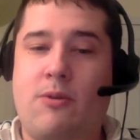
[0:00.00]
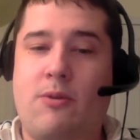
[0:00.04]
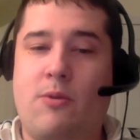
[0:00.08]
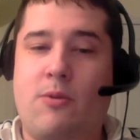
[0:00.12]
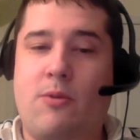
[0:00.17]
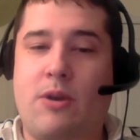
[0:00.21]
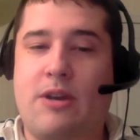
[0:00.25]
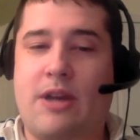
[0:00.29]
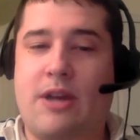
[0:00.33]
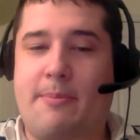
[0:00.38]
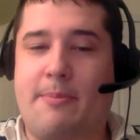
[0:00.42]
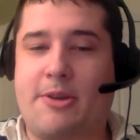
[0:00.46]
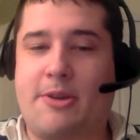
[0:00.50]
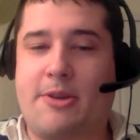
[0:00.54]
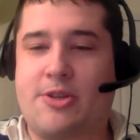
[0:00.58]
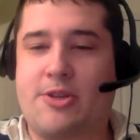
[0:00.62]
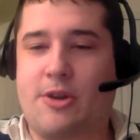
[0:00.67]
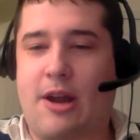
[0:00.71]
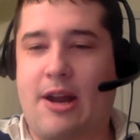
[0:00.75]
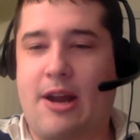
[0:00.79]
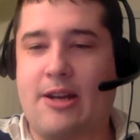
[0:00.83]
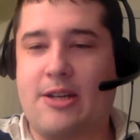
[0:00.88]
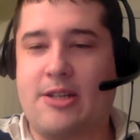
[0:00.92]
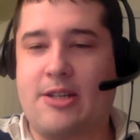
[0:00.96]
what type of
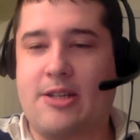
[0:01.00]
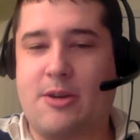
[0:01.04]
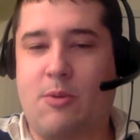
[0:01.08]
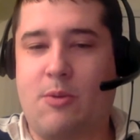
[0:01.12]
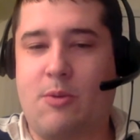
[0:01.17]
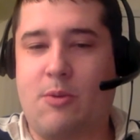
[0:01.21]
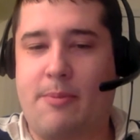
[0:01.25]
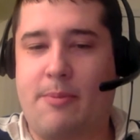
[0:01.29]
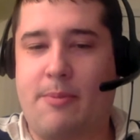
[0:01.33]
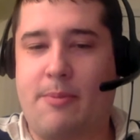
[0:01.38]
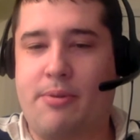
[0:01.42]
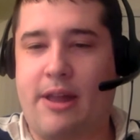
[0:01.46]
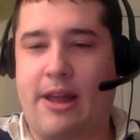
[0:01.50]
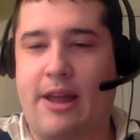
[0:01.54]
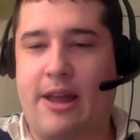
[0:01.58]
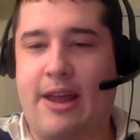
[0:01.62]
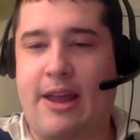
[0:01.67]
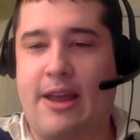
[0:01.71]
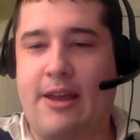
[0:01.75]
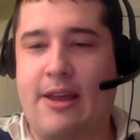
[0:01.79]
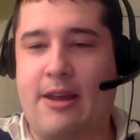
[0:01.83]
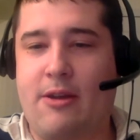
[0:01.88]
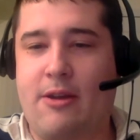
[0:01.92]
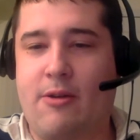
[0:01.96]
strategy you want to
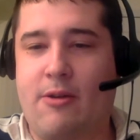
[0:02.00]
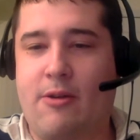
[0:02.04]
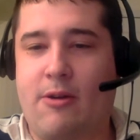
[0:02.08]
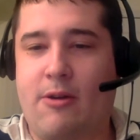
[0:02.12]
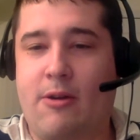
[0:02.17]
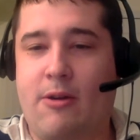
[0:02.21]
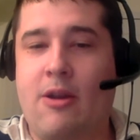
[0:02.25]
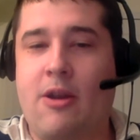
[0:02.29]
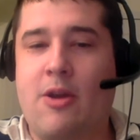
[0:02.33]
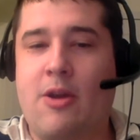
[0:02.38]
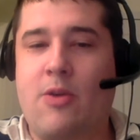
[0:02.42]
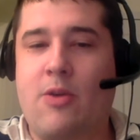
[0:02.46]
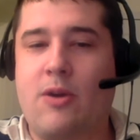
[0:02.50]
play in or